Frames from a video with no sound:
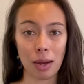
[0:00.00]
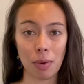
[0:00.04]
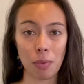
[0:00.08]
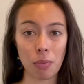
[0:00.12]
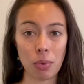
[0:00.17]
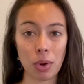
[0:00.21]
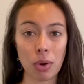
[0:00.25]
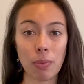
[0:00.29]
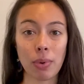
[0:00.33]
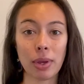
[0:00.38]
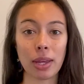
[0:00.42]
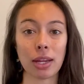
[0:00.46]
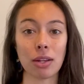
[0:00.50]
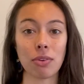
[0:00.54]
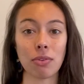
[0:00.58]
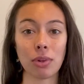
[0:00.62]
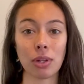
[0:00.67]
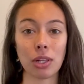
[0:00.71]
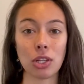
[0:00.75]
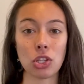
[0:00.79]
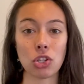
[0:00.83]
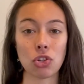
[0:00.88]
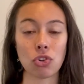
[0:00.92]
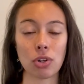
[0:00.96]
When we get
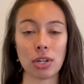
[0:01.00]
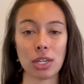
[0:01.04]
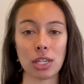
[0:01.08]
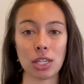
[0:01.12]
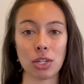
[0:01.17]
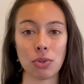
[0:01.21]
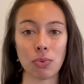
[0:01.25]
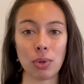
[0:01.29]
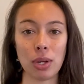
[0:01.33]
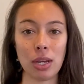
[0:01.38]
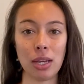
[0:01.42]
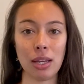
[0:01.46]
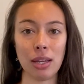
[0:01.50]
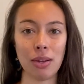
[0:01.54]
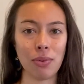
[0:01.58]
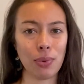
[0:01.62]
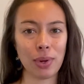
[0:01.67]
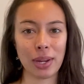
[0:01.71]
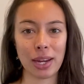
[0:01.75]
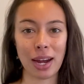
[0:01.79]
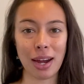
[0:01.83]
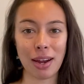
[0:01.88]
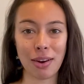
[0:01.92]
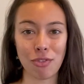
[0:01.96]
really stressed, we
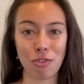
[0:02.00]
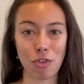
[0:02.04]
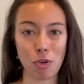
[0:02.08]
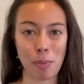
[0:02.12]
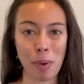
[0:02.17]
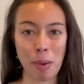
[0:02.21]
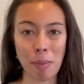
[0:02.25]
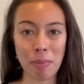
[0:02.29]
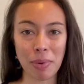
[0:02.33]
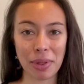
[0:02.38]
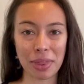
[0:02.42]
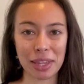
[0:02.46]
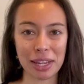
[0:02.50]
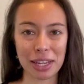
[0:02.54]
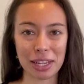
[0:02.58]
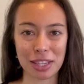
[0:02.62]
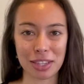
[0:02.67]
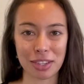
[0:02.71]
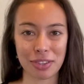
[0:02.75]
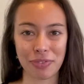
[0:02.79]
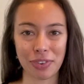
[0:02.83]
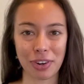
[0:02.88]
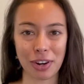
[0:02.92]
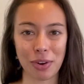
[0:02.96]
can't remember
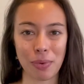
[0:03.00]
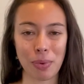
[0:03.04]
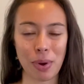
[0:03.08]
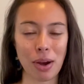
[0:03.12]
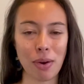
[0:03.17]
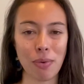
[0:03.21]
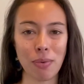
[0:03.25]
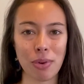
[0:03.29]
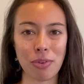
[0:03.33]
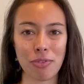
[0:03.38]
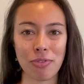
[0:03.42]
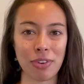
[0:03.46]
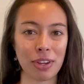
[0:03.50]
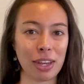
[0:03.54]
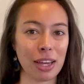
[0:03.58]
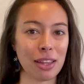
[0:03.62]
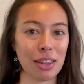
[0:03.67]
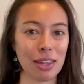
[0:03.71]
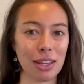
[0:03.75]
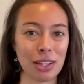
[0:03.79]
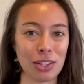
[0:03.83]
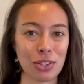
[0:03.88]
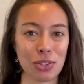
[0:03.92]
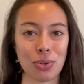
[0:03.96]
things very well. We forget
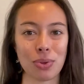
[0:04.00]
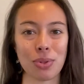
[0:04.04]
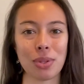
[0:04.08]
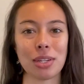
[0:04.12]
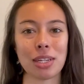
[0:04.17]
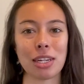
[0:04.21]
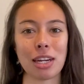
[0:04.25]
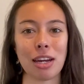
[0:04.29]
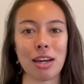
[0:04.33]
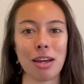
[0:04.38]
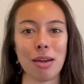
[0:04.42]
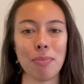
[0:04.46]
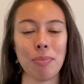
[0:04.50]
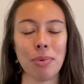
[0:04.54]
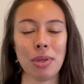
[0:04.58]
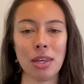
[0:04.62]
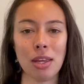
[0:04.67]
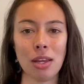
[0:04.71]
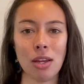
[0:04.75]
things all the time.